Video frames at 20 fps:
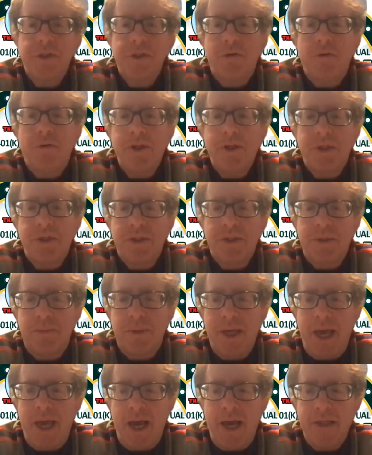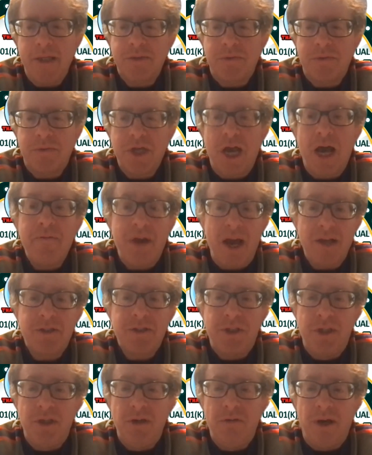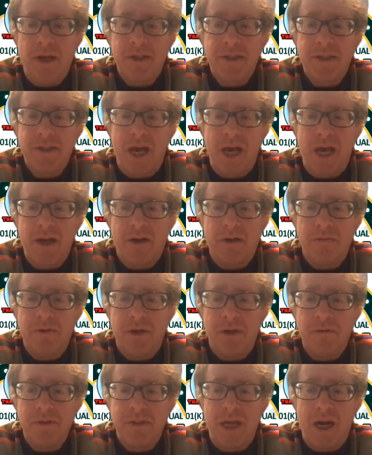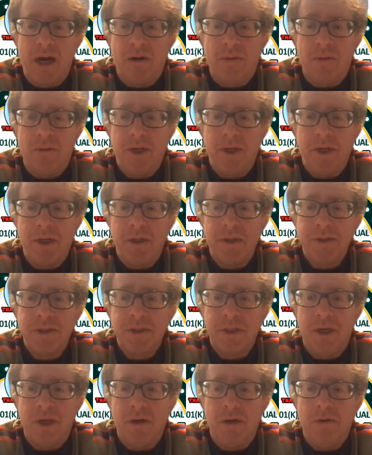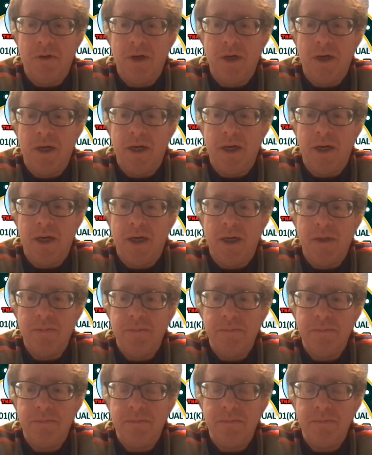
a question somebody asked, which I've asked you at a Steiner event with Darryl many years ago.